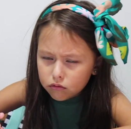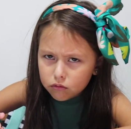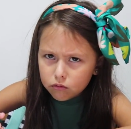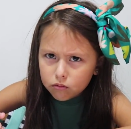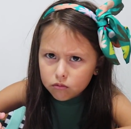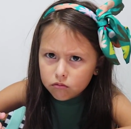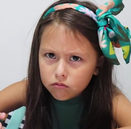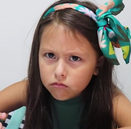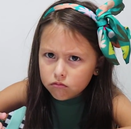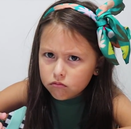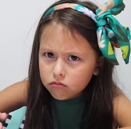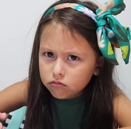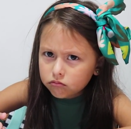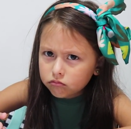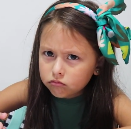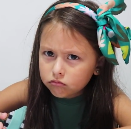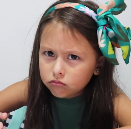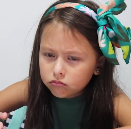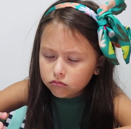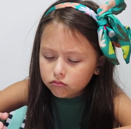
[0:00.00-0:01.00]

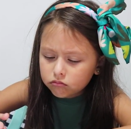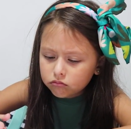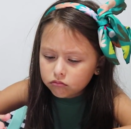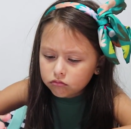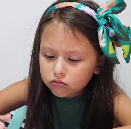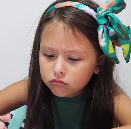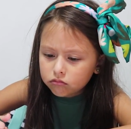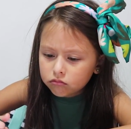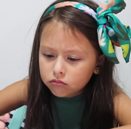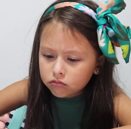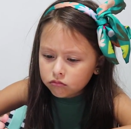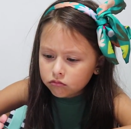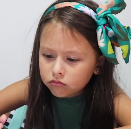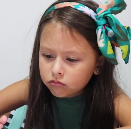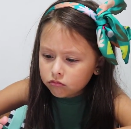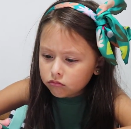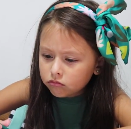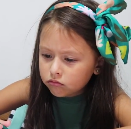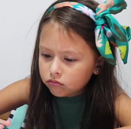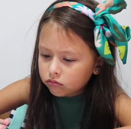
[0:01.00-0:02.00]

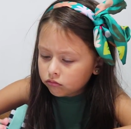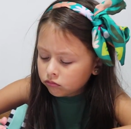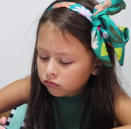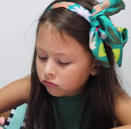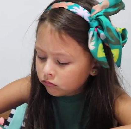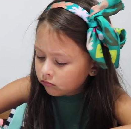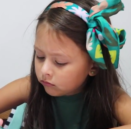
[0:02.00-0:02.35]
Nobody speaks.